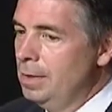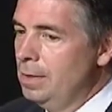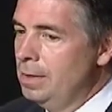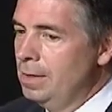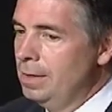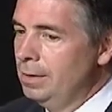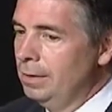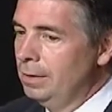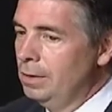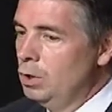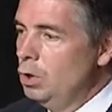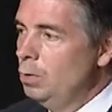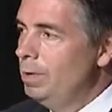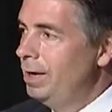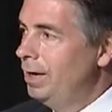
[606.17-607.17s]
the
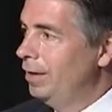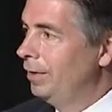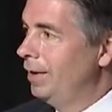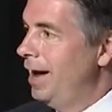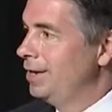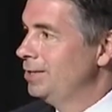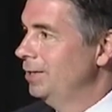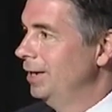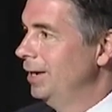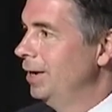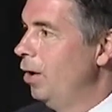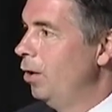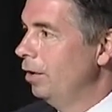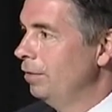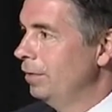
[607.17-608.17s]
human interaction
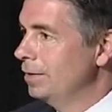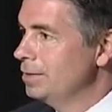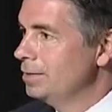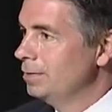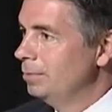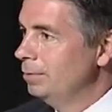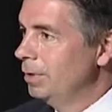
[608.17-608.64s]
in all of this.